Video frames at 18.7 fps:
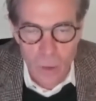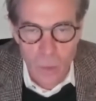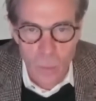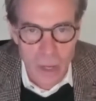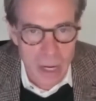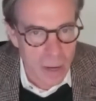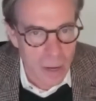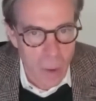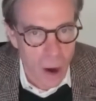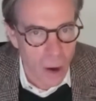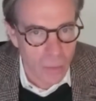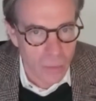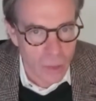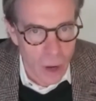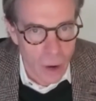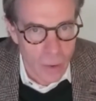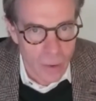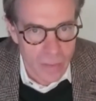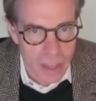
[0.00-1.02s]
We won't
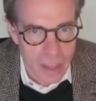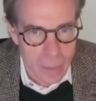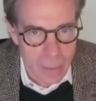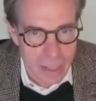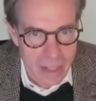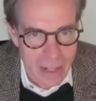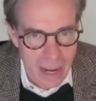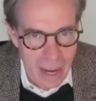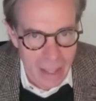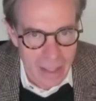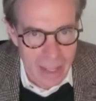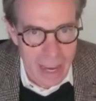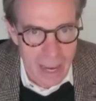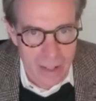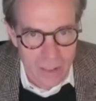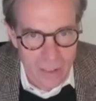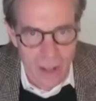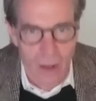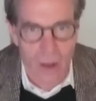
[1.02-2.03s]
know if they retaliate
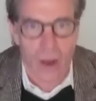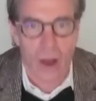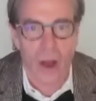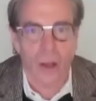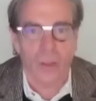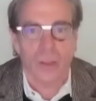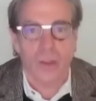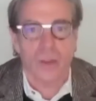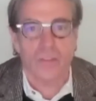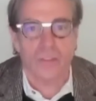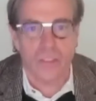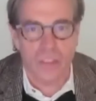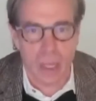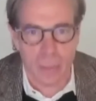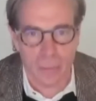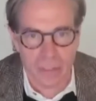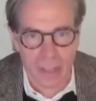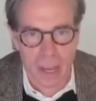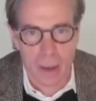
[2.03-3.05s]
until all those
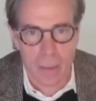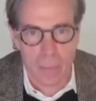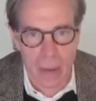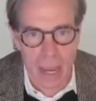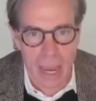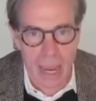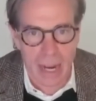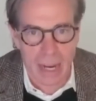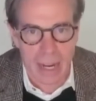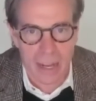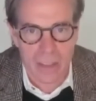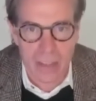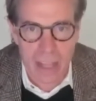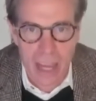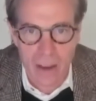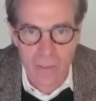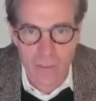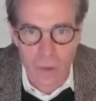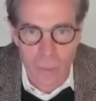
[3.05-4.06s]
ships come back and they
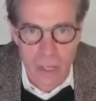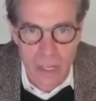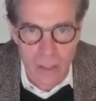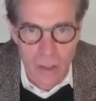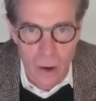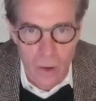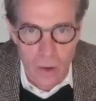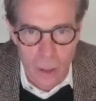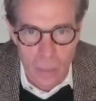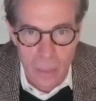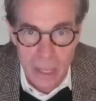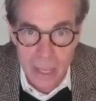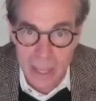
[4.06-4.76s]
have to reload them.